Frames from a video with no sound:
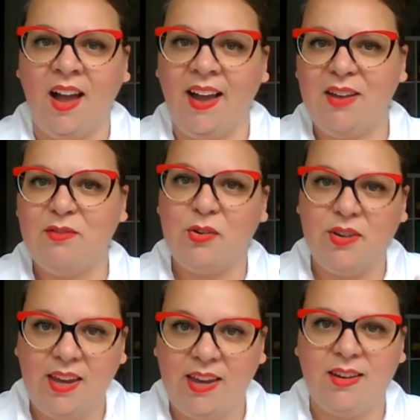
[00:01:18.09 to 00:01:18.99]
I have
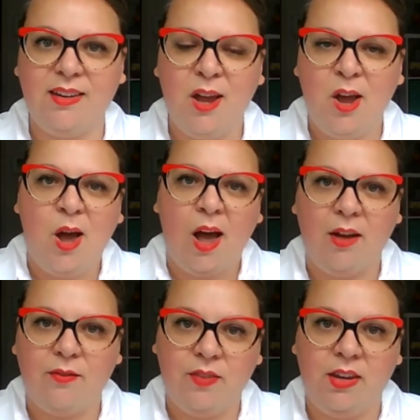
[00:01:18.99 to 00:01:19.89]
created
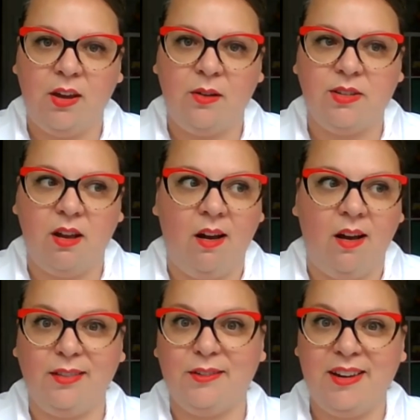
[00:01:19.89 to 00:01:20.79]
videos
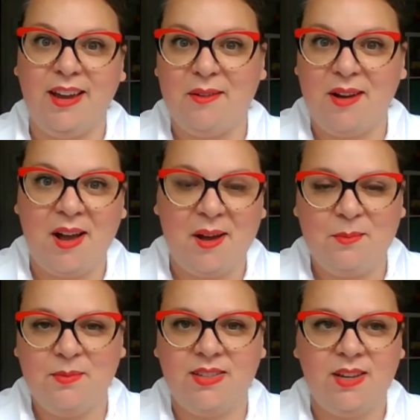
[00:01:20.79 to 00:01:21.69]
on learning
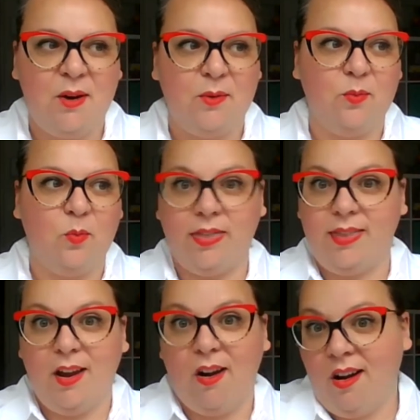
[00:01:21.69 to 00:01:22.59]
outcomes, what
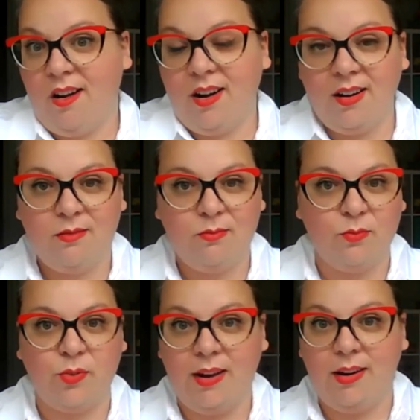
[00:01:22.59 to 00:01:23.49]
they are,
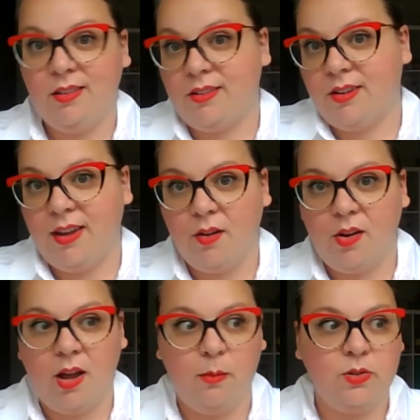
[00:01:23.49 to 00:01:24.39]
writing learning
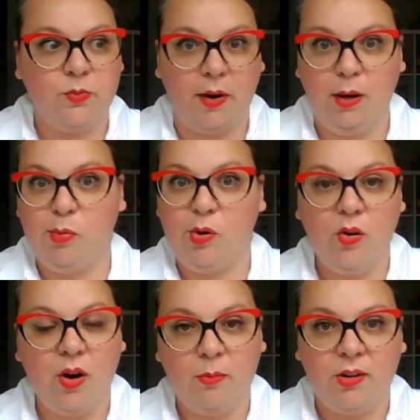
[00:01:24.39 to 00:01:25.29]
outcomes, writing
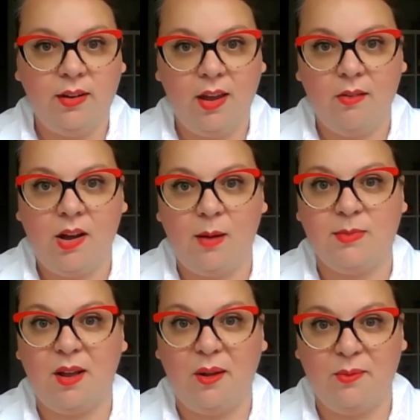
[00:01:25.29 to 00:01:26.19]
program learning
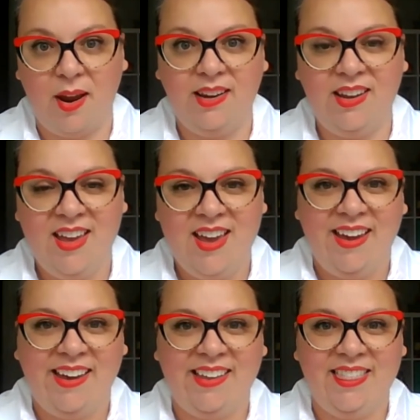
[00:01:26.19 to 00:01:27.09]
outcomes already.
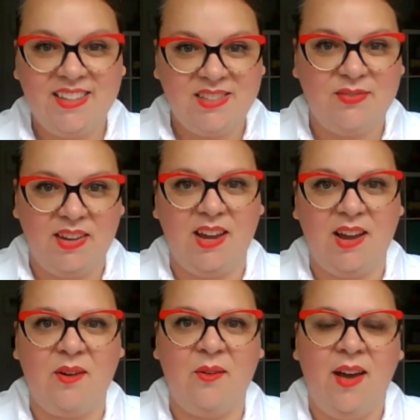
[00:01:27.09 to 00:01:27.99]
In this
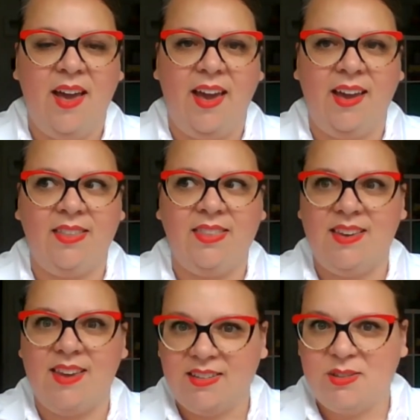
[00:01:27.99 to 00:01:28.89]
video and the
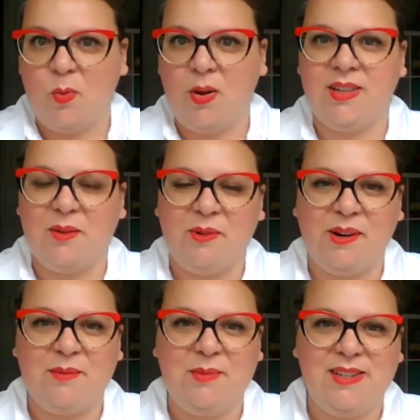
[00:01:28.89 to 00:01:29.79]
next ones that we're
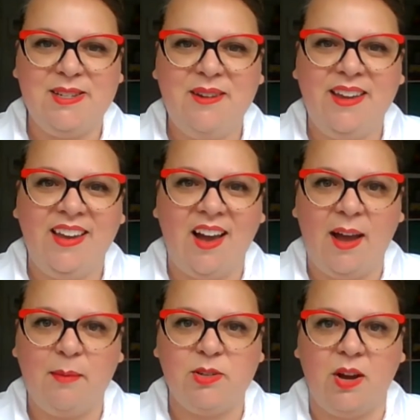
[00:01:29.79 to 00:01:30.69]
going to be doing,
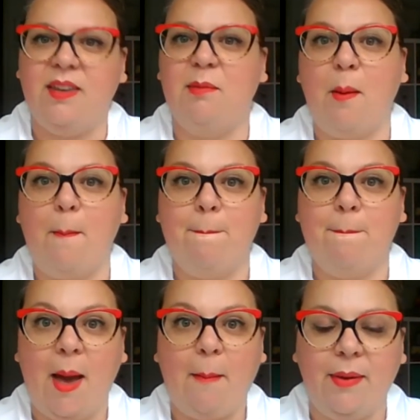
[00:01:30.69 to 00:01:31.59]
I'm talking about
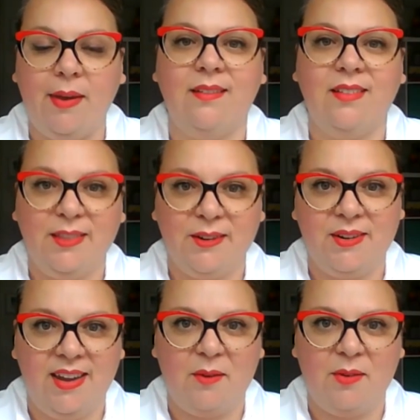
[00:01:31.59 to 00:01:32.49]
mapping
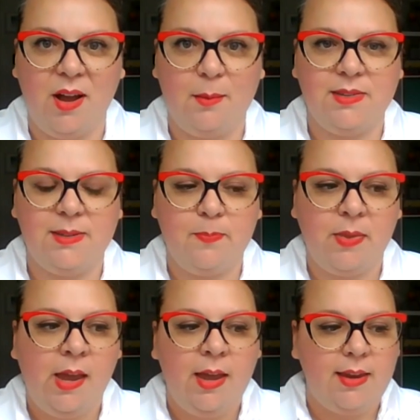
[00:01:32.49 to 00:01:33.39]
learning outcomes.
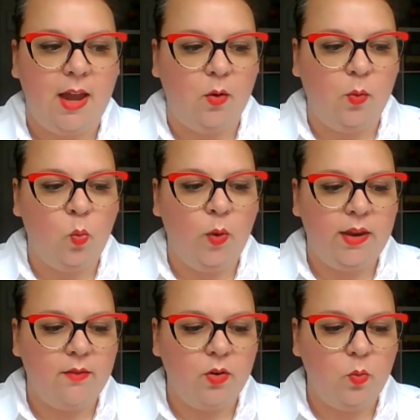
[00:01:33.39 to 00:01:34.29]
Now,
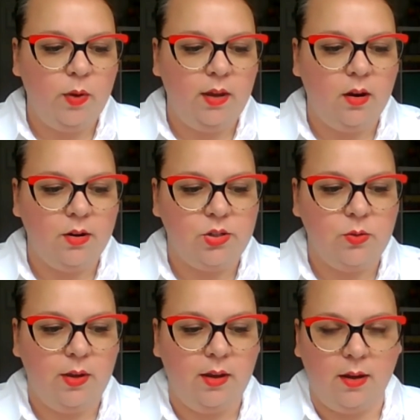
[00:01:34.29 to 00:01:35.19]
whenever we are
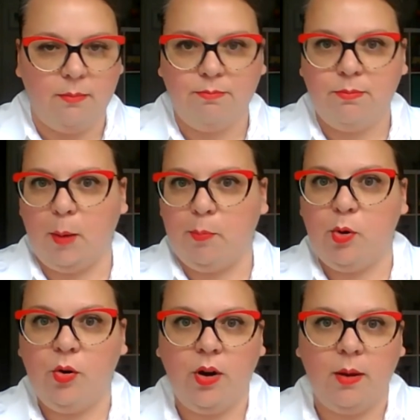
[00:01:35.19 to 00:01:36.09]
doing a
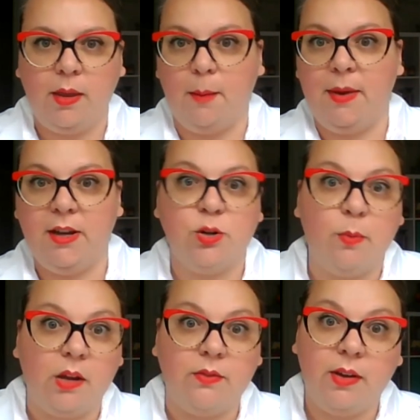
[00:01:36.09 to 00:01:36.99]
program, like a major
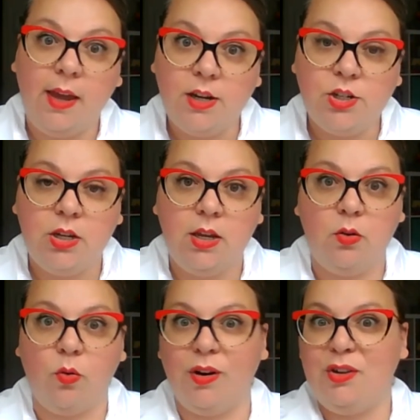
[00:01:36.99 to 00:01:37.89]

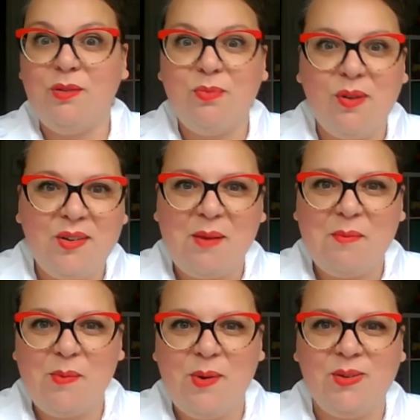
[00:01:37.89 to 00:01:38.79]
modification or a new
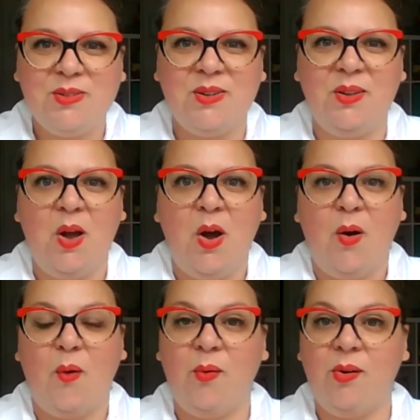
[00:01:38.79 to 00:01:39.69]
program proposal
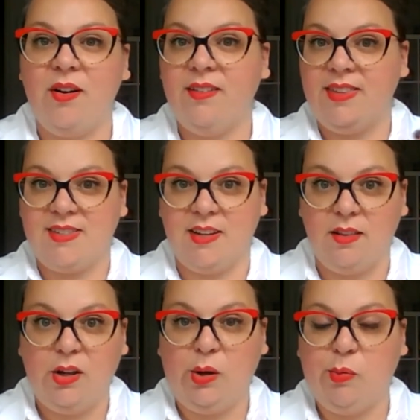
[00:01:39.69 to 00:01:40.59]
or the
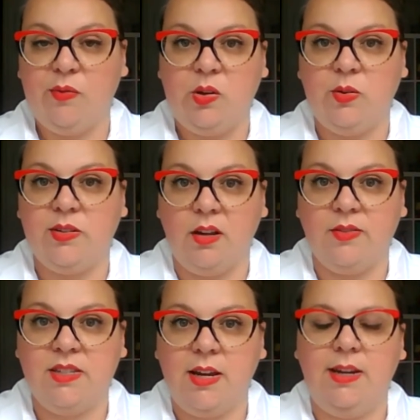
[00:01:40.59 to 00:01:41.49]
cyclical review
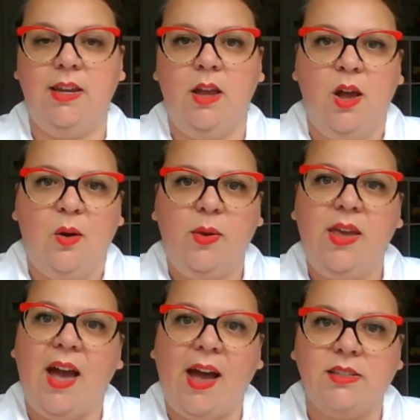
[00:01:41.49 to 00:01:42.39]
self-study,
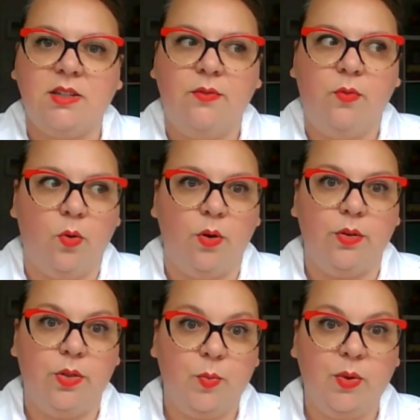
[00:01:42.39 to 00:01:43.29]
we ask for
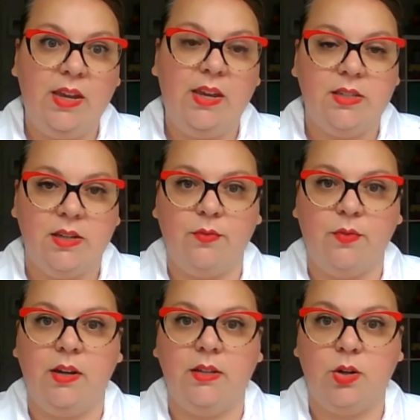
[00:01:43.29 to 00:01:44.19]
3
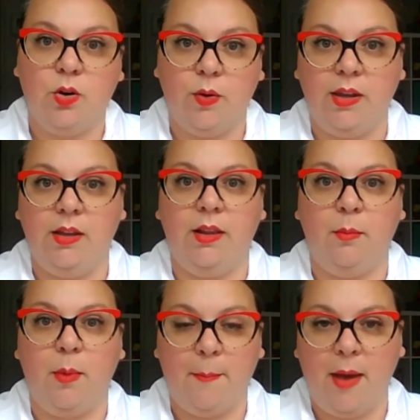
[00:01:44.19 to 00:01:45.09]
different
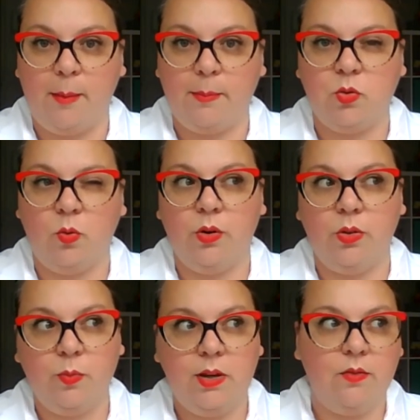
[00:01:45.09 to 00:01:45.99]
curriculum maps or
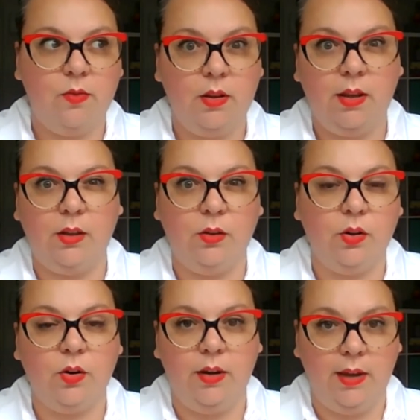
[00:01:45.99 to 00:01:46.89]
3 different
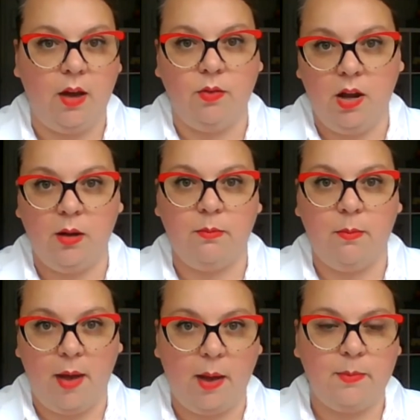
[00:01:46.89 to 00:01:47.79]
learning outcome
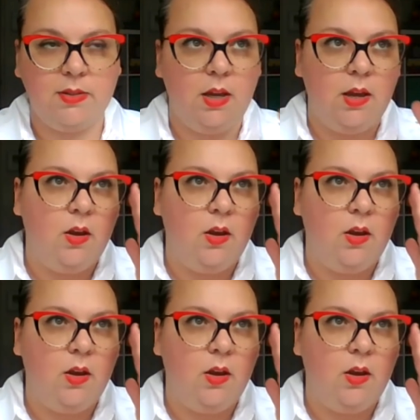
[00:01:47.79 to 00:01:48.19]
maps,